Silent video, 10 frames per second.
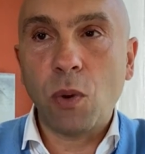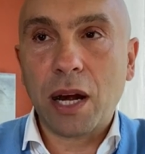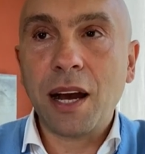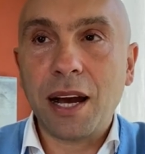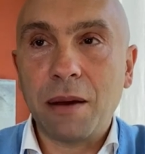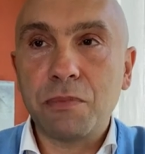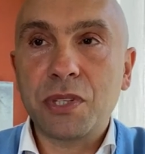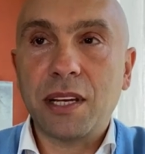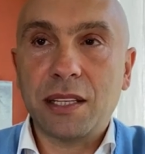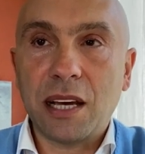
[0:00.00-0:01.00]
our
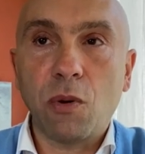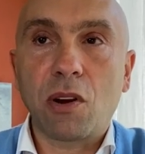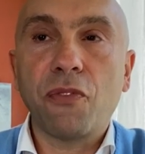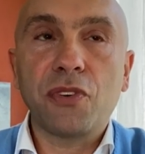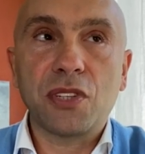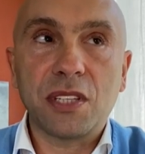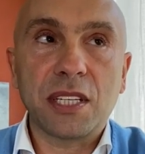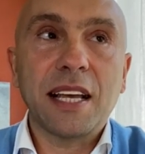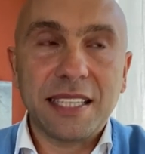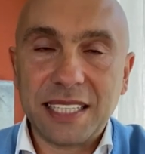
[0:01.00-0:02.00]
hubs, and our
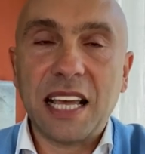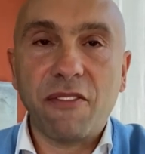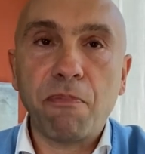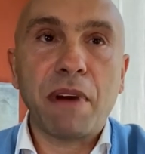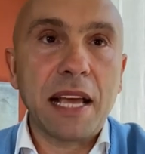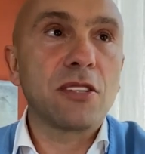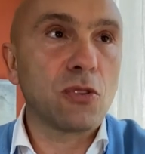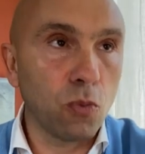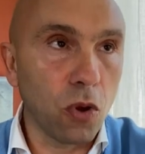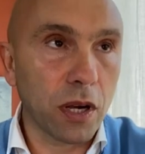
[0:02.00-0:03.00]
offices a safe
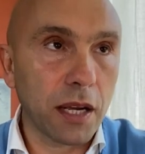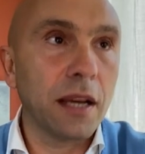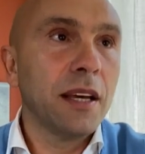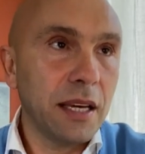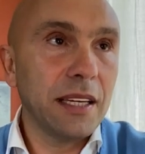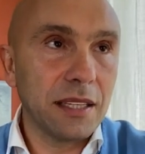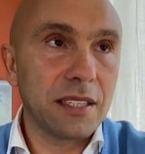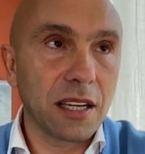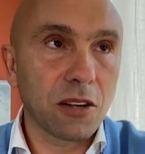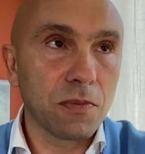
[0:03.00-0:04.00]
place to work in
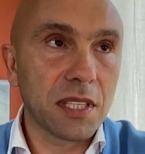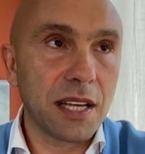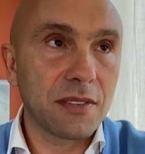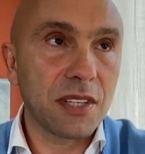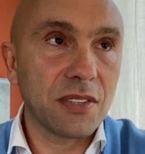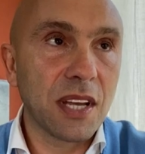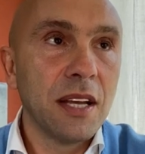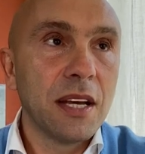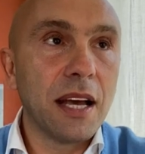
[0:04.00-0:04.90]
the circumstances.